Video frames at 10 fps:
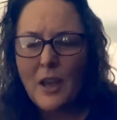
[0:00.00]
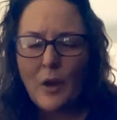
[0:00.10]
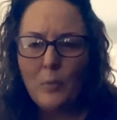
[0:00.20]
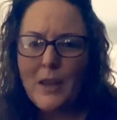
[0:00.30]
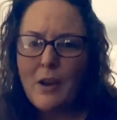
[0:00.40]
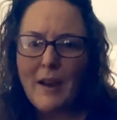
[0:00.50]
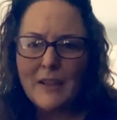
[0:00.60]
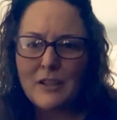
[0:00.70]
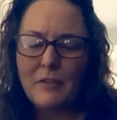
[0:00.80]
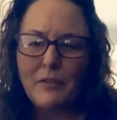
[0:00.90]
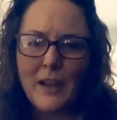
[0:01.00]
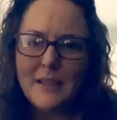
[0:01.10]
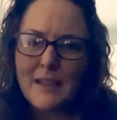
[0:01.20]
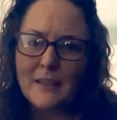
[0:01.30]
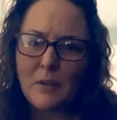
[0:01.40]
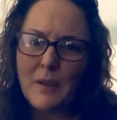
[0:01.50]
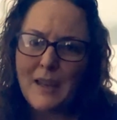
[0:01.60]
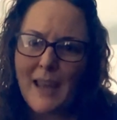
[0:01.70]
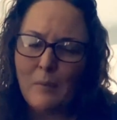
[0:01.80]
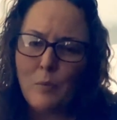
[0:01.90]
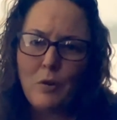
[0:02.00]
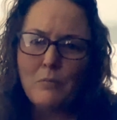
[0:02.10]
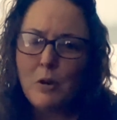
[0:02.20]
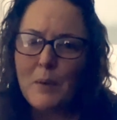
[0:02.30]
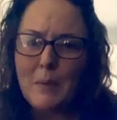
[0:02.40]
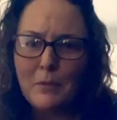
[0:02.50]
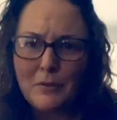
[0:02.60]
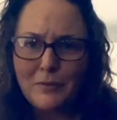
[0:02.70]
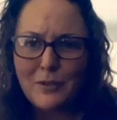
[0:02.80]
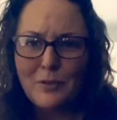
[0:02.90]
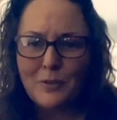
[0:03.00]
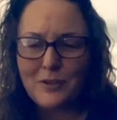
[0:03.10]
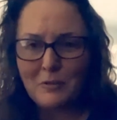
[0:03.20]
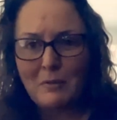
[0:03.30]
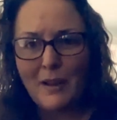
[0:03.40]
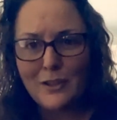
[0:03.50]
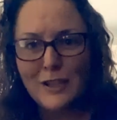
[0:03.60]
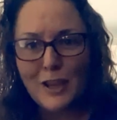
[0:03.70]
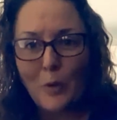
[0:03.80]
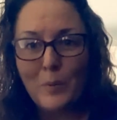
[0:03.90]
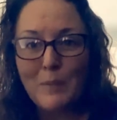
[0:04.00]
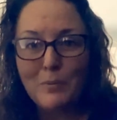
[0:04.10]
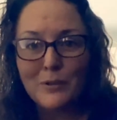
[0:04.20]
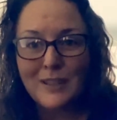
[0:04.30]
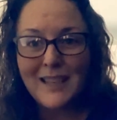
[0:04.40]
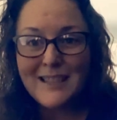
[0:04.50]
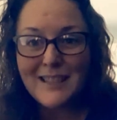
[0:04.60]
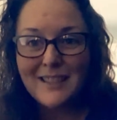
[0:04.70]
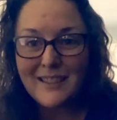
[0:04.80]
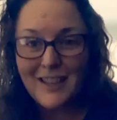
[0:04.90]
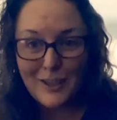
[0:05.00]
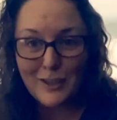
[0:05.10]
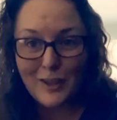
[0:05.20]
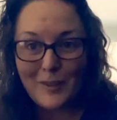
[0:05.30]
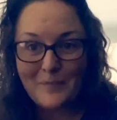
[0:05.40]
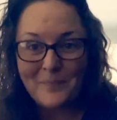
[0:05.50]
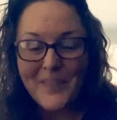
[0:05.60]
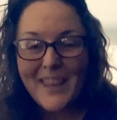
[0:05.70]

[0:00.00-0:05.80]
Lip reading: we are actually finding that we're getting more and more people through the doors than we've actually got people to listen to them.